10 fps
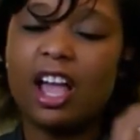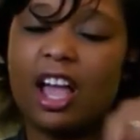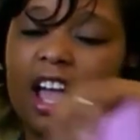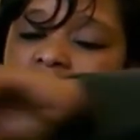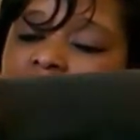
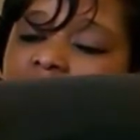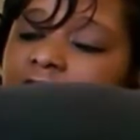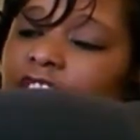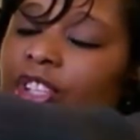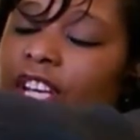And then
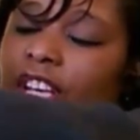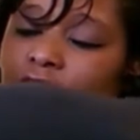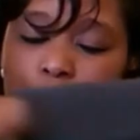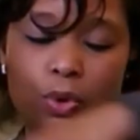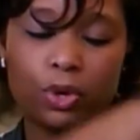as you get
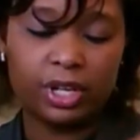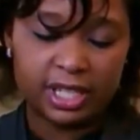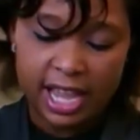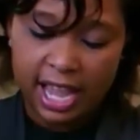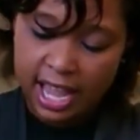towards
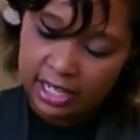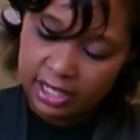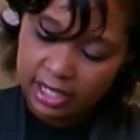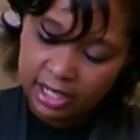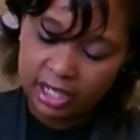the end,
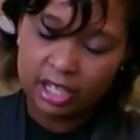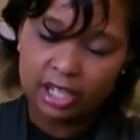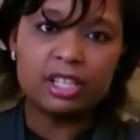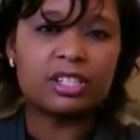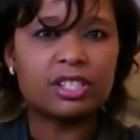
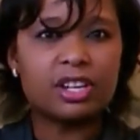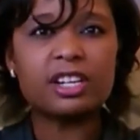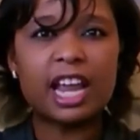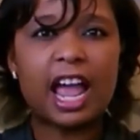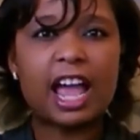start
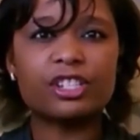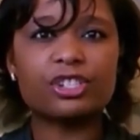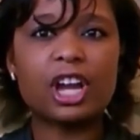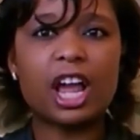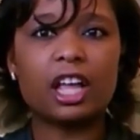to ask your
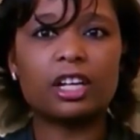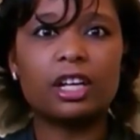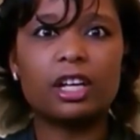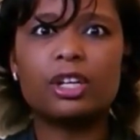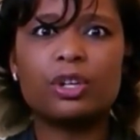child,
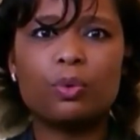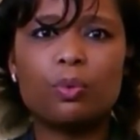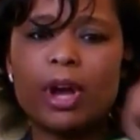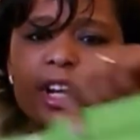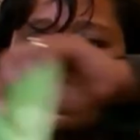
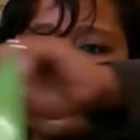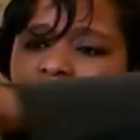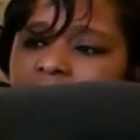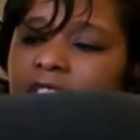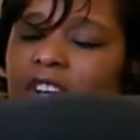what do you think
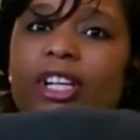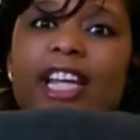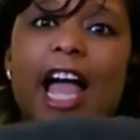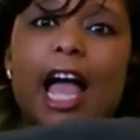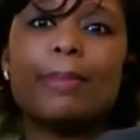is going to
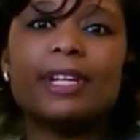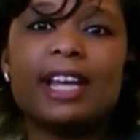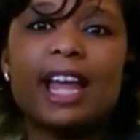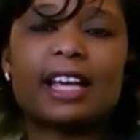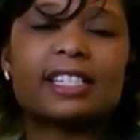happen
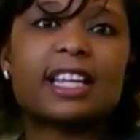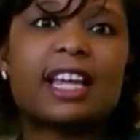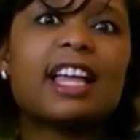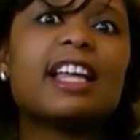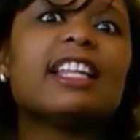next?
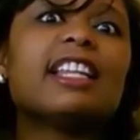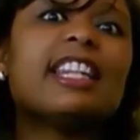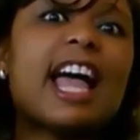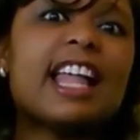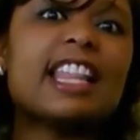
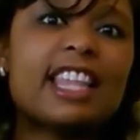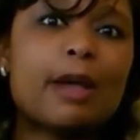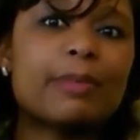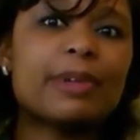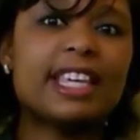Let
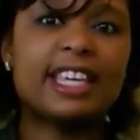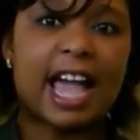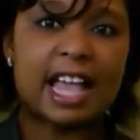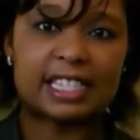them guess.